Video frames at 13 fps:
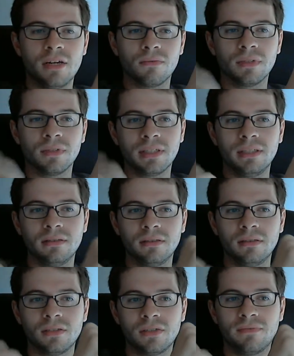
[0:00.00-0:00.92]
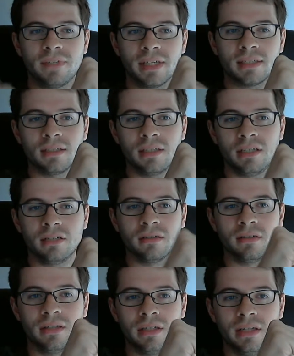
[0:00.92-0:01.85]
really flexing
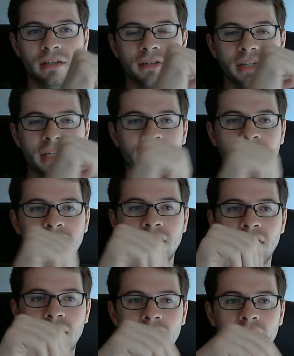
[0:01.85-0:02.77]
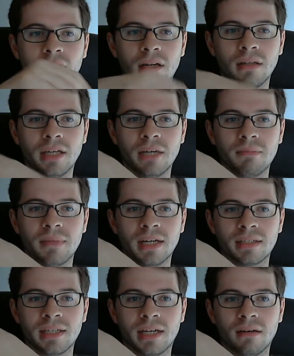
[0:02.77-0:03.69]
here and right here, and I'll lay it
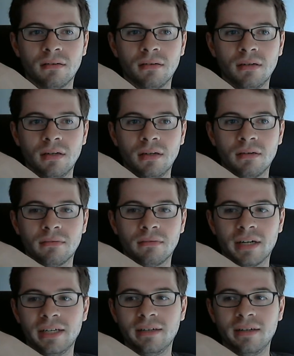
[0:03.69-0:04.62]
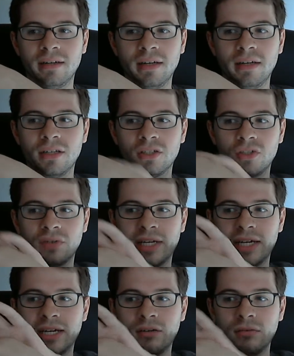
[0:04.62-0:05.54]
back down. Right? So
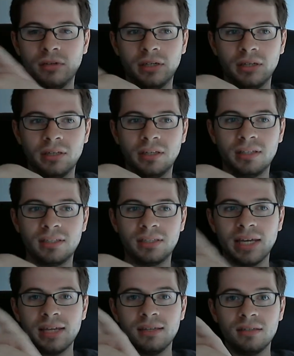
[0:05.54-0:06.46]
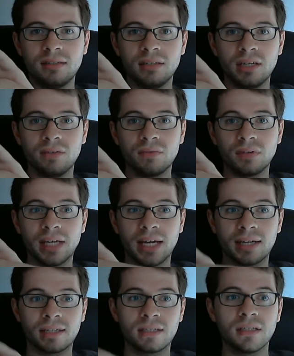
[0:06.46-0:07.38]
now it's tensed and
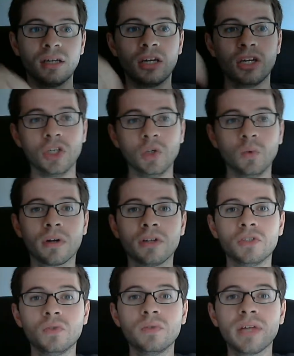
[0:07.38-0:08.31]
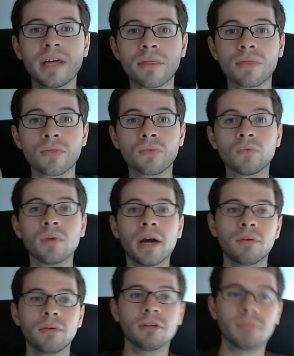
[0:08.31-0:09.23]
relaxed. You want to do that
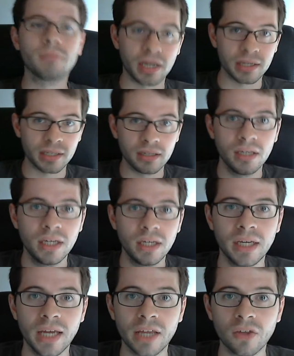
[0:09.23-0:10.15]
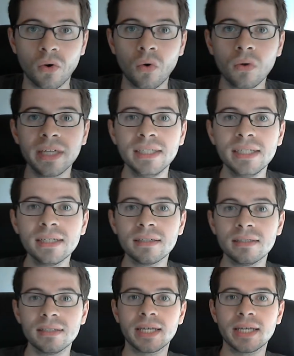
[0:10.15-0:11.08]
throughout your body. And the whole idea
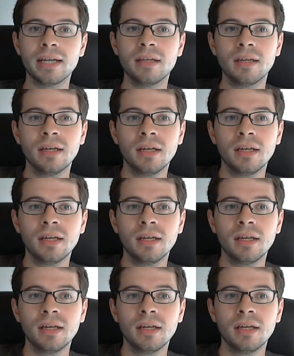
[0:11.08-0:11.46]
is that